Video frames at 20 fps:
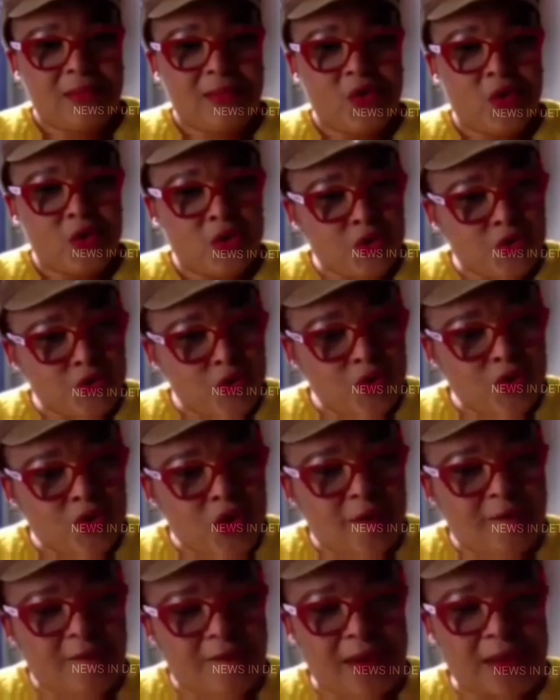controlled
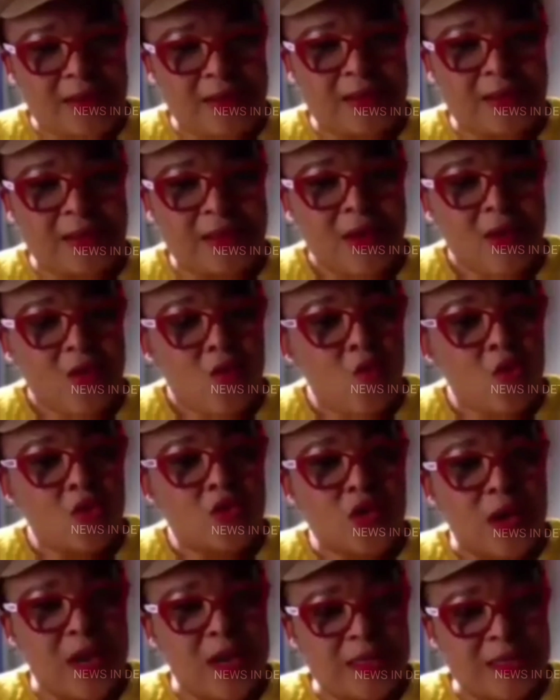government
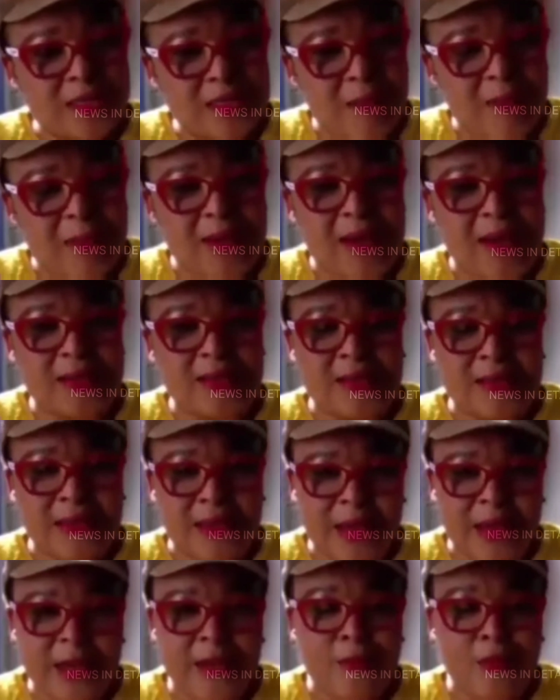want to exterminate
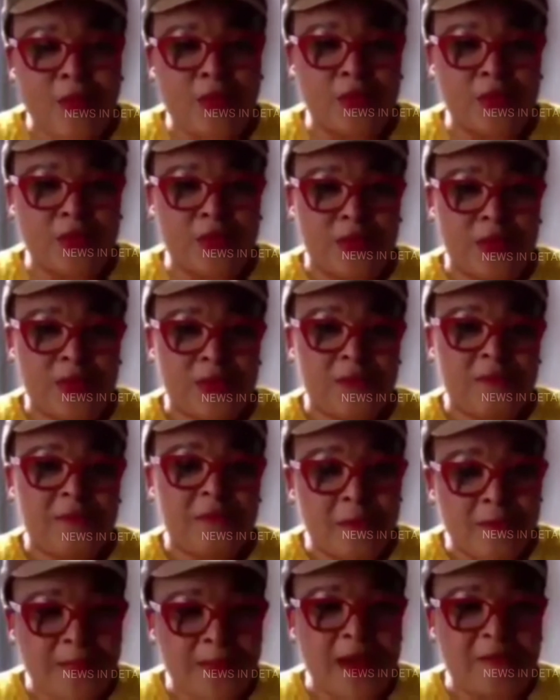the Igbos
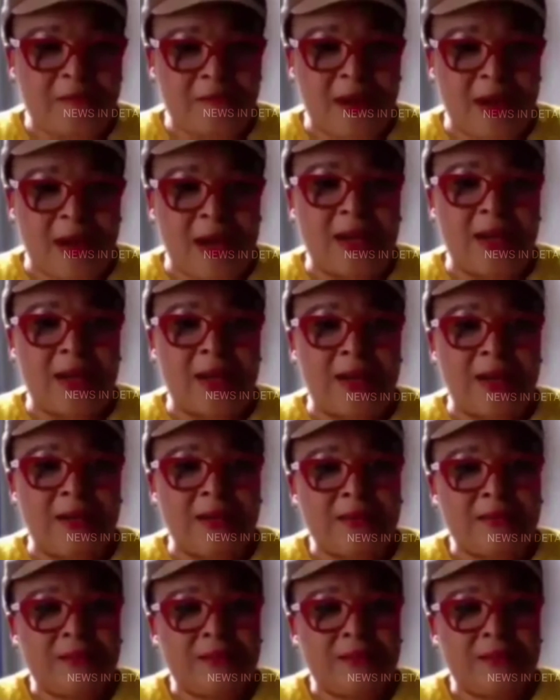from Biafra land.